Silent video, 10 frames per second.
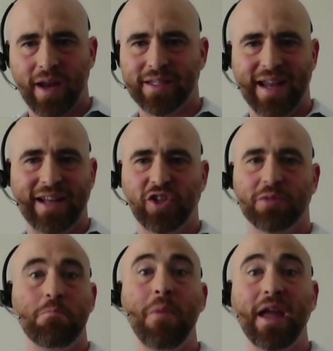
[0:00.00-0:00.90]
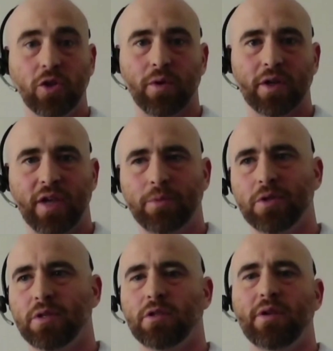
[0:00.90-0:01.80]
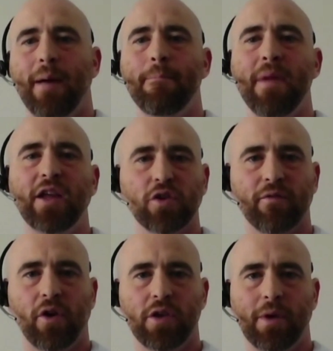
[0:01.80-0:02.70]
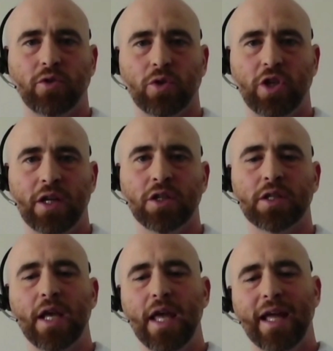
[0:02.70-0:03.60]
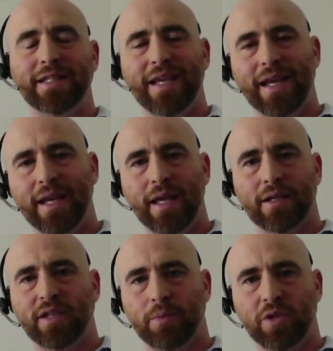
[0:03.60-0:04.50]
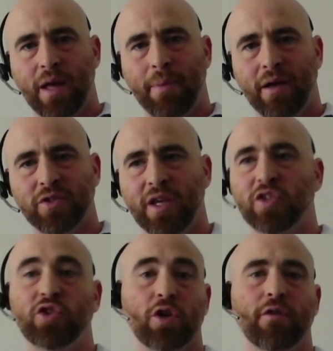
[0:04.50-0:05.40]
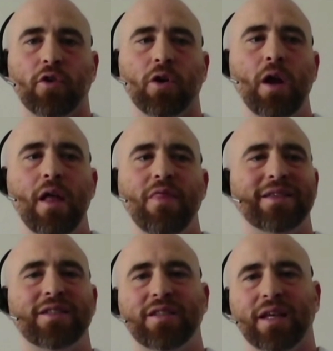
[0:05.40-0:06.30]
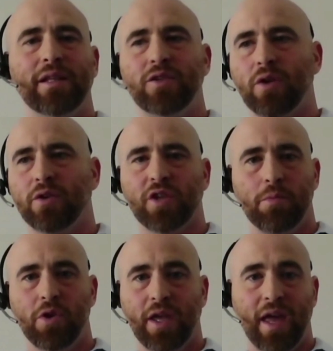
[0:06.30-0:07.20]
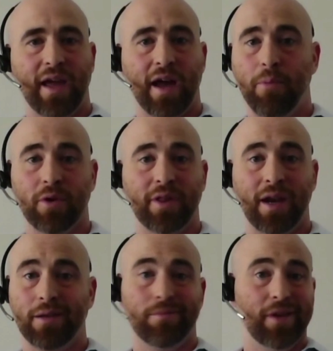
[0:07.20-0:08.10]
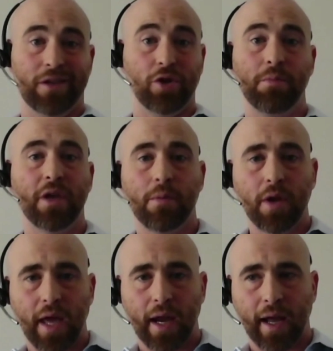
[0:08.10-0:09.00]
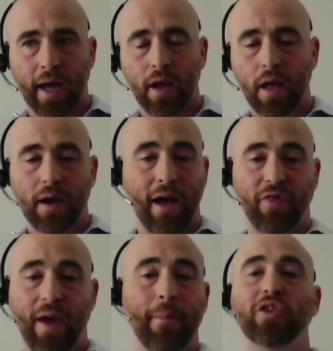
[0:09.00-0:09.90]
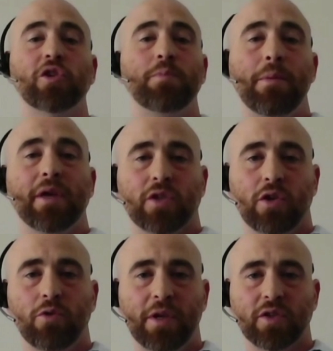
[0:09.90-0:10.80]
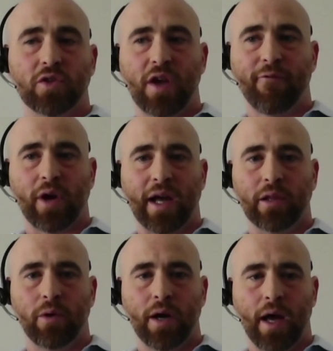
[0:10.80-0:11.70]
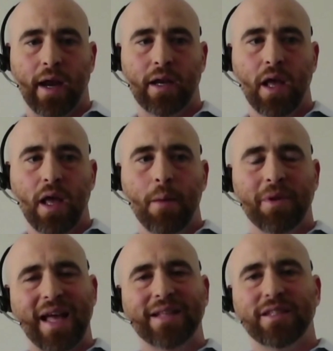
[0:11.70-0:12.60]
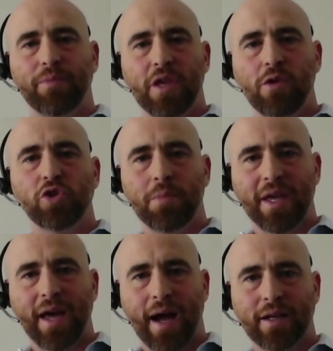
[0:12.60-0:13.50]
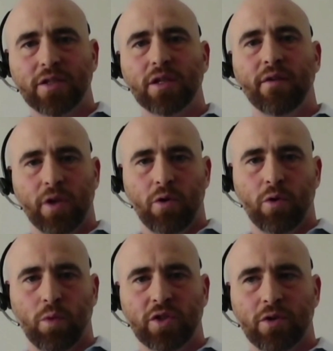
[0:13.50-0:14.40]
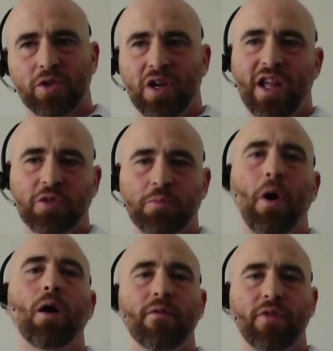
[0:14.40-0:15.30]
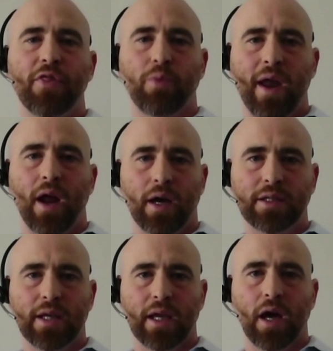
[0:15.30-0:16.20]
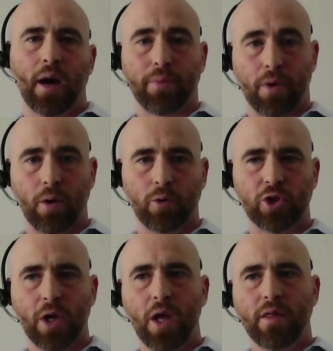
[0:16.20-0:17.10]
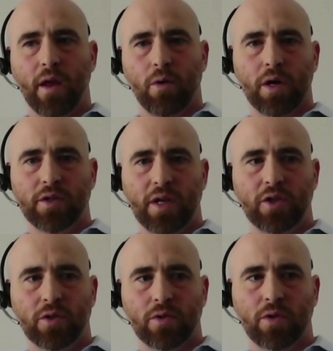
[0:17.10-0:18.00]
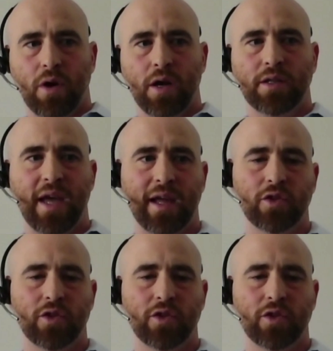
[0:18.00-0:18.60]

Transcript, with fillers: It's not just major exceptions. It's not major volumetric changes. It's any exception to that policy. A server that suddenly starts communicating on a port that it shouldn't be communicating on. Now, that might just be because a new piece of software got loaded on it, but that's something you should be cognizant of and go and research. And it's part of the threat hunting approach that organizations are starting to take.